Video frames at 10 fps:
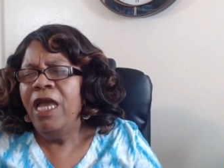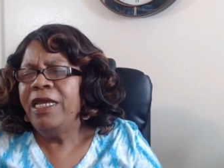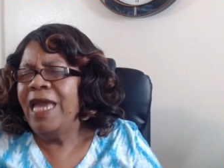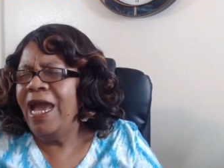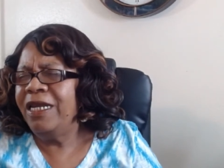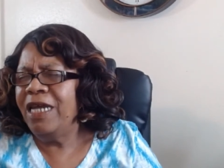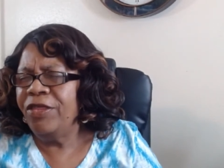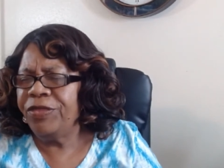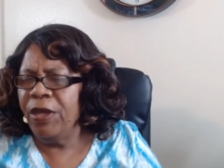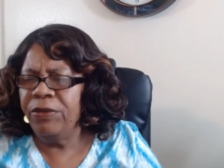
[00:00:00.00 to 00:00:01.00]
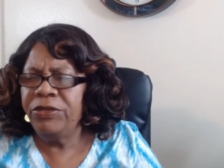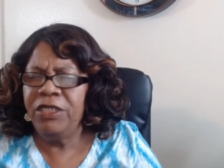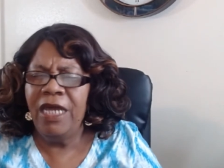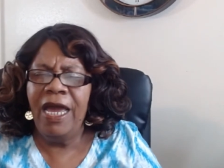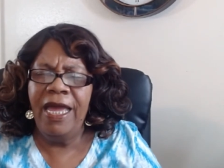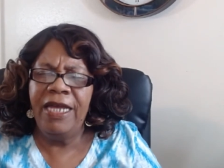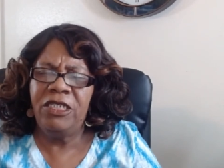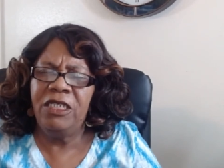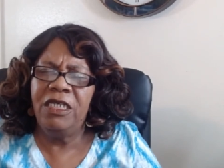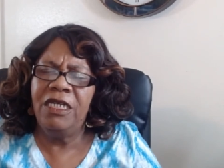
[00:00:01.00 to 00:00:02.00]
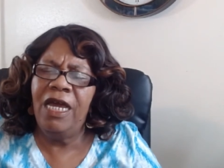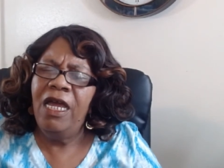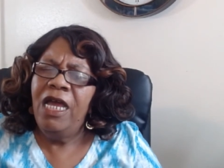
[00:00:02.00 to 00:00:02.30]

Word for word: guiding our thoughts and our action and our